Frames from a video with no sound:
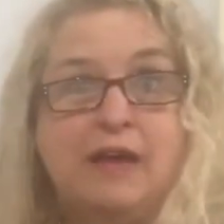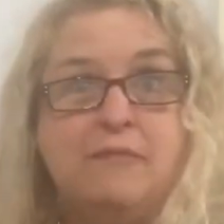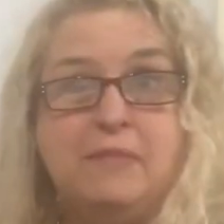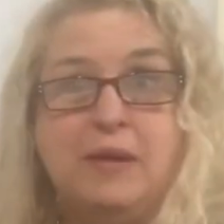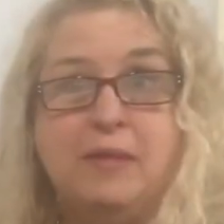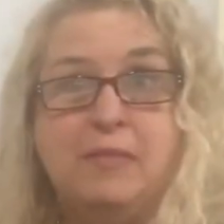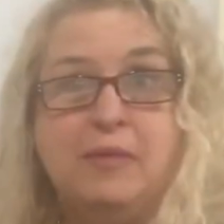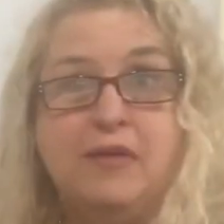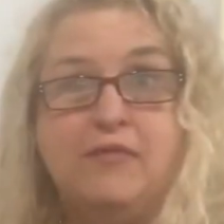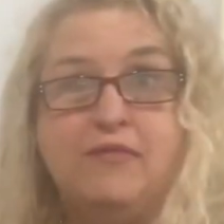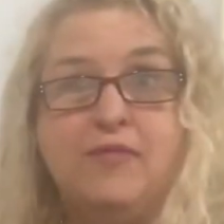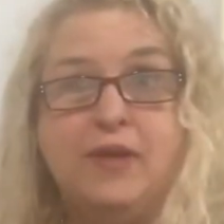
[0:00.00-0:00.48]

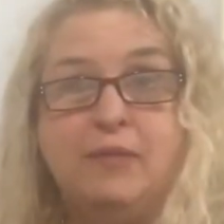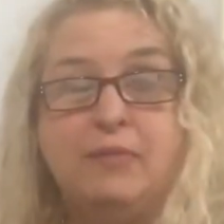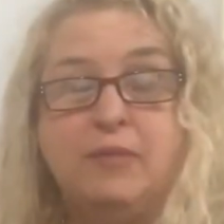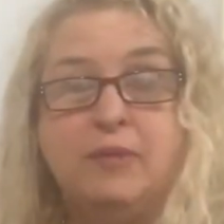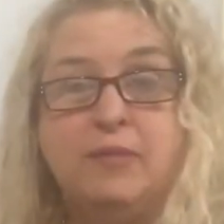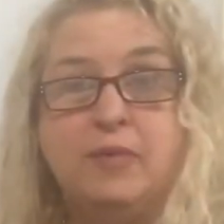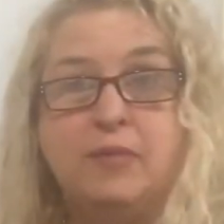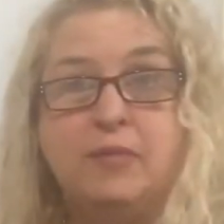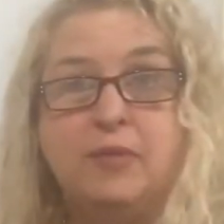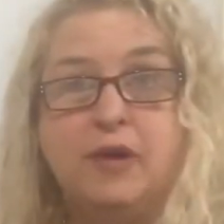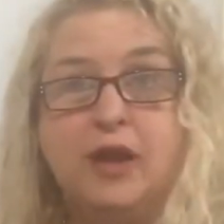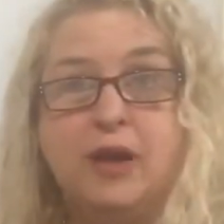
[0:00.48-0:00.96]
maybe a family
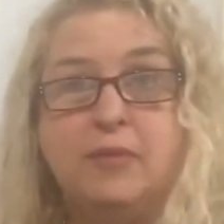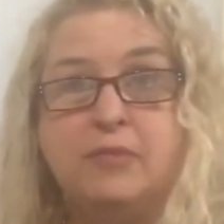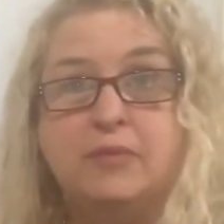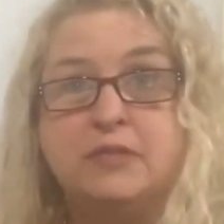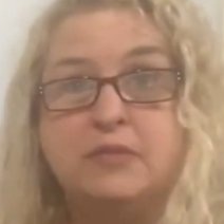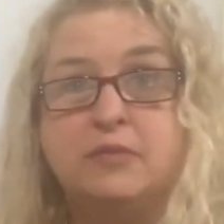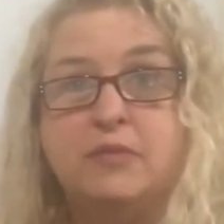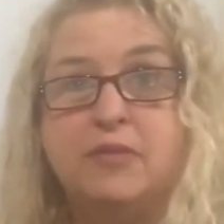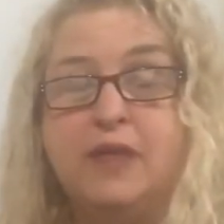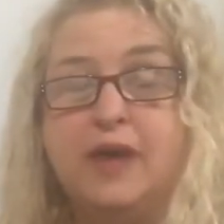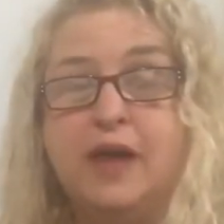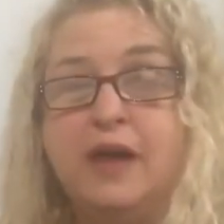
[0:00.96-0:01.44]
member help us
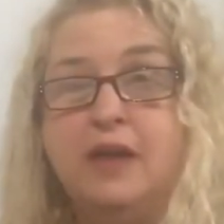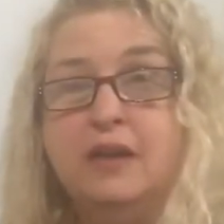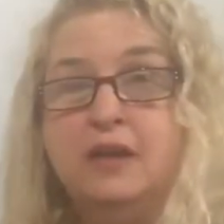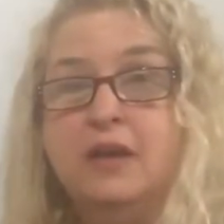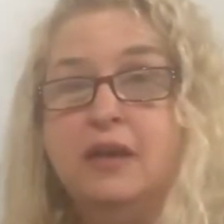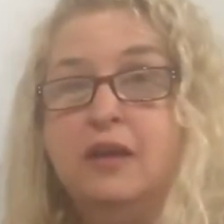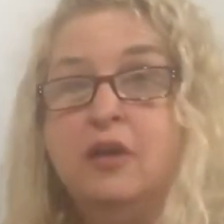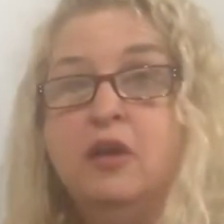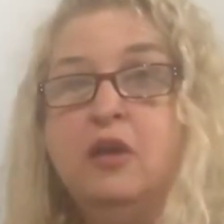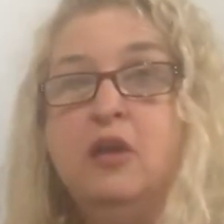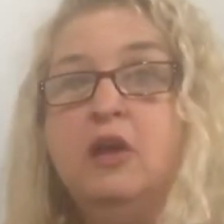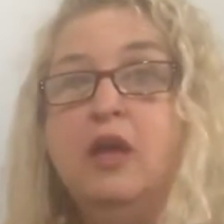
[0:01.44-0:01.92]
with that,
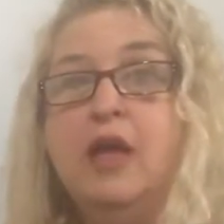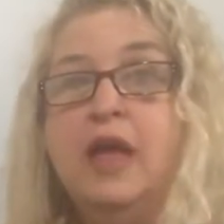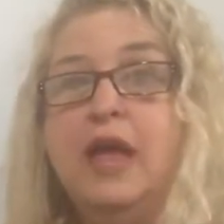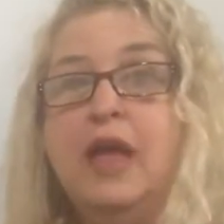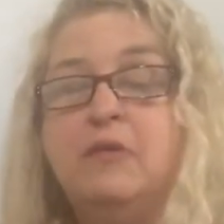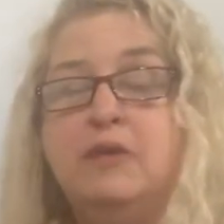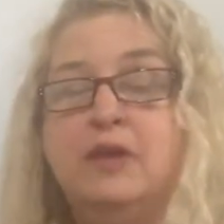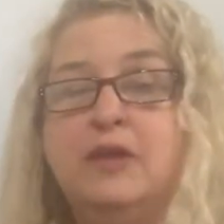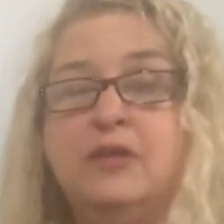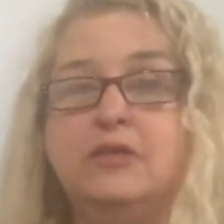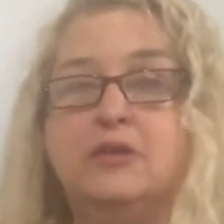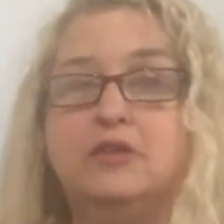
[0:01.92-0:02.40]
and
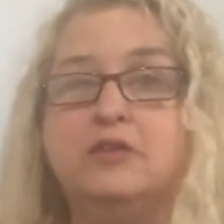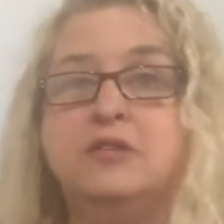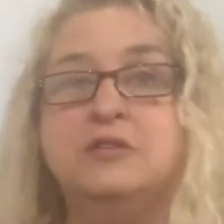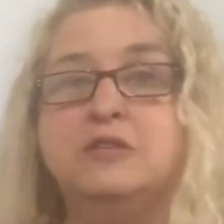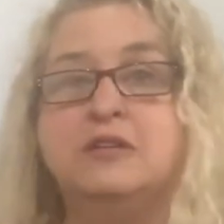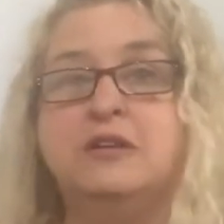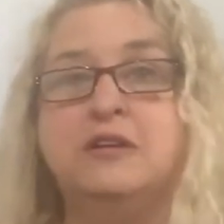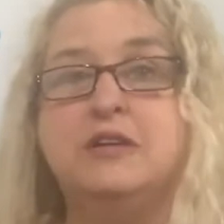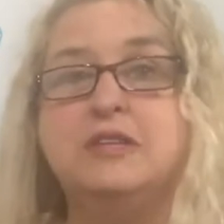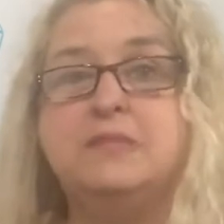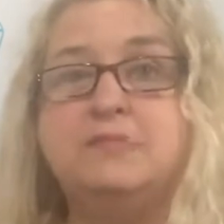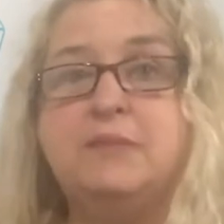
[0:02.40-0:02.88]
we get the
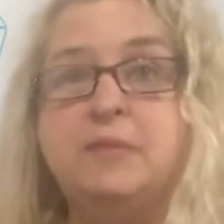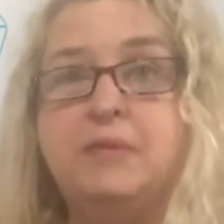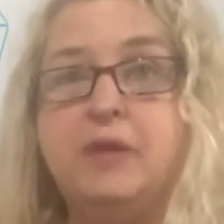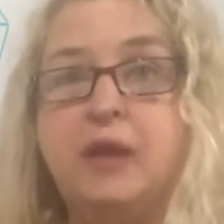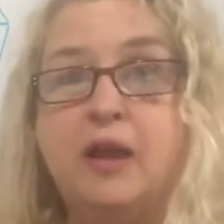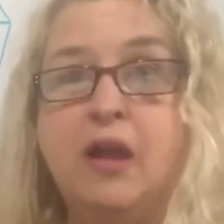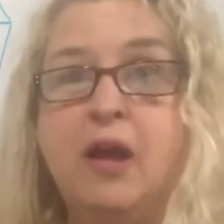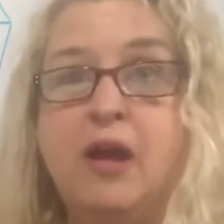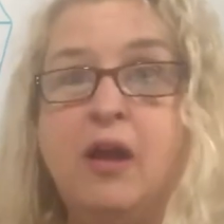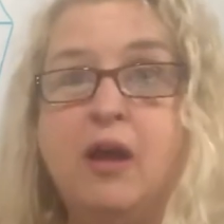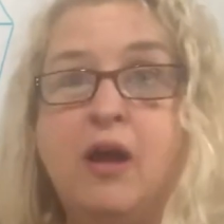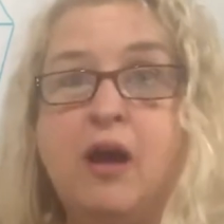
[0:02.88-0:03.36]
closing costs
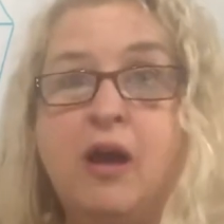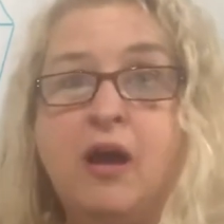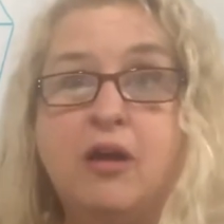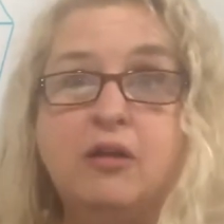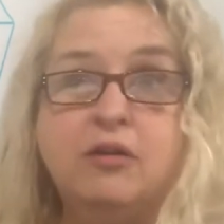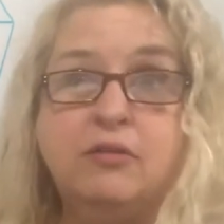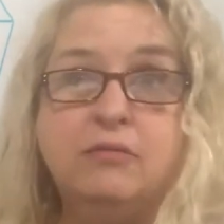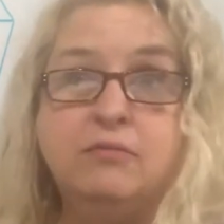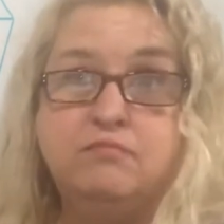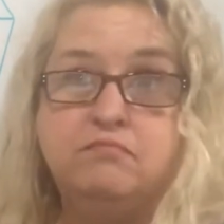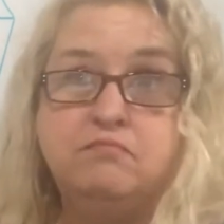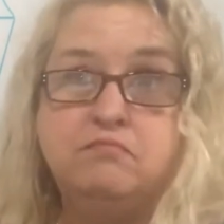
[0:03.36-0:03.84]
maybe
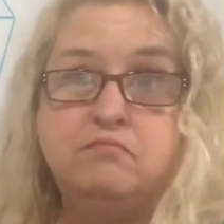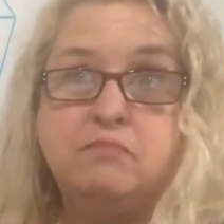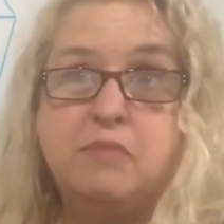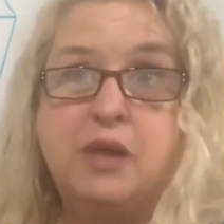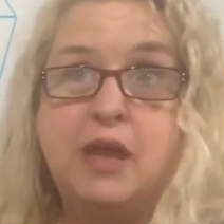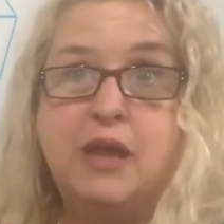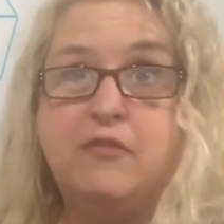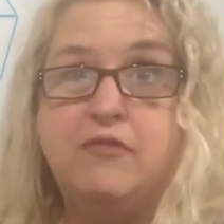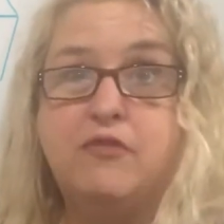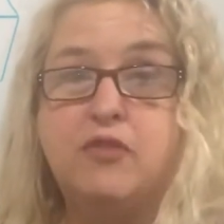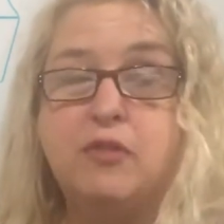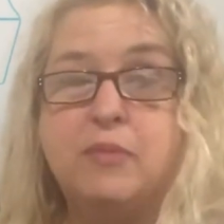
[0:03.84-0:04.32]

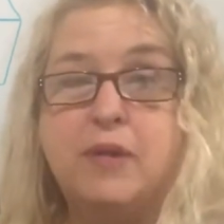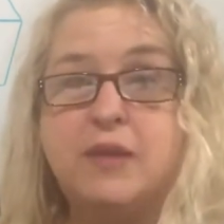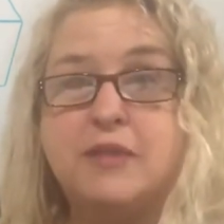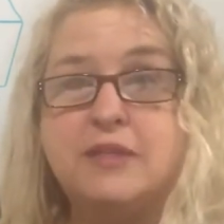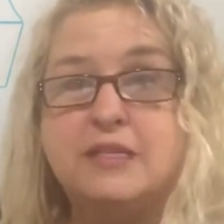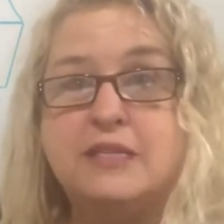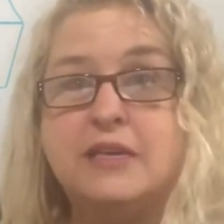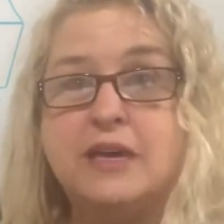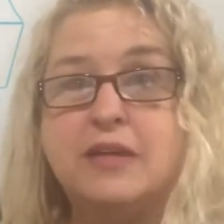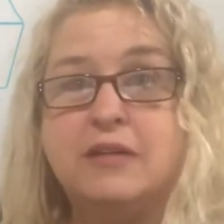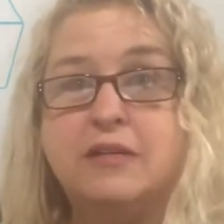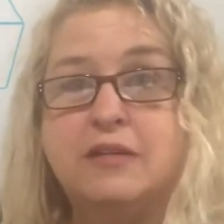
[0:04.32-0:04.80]
paid for by the
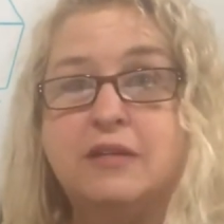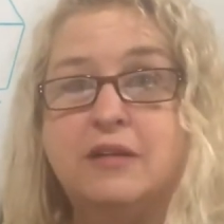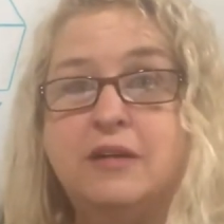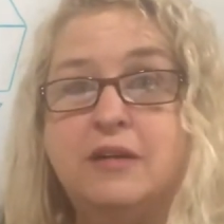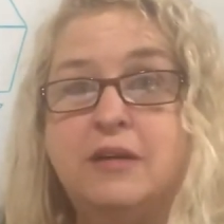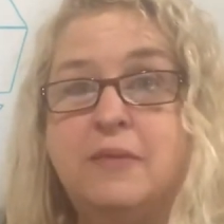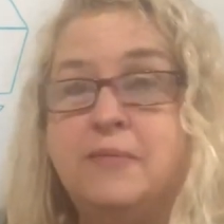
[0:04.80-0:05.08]
seller.